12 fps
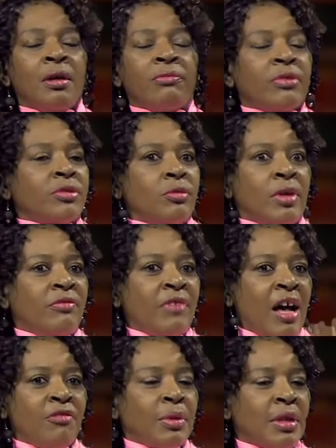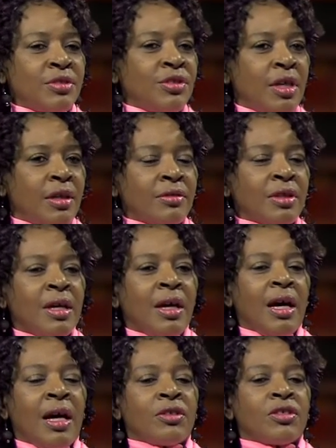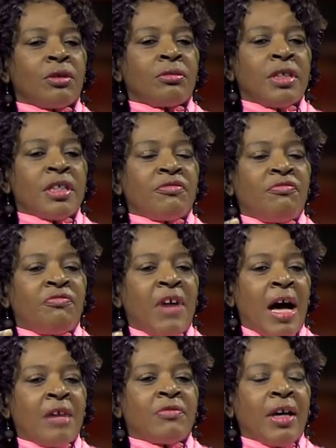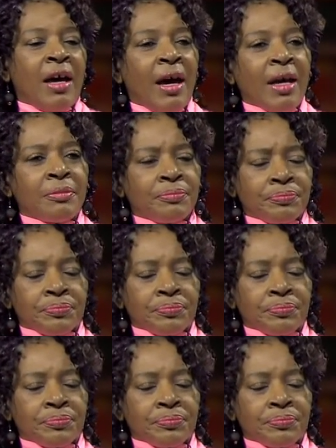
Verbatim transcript: for twenty-five plus years. And so this five K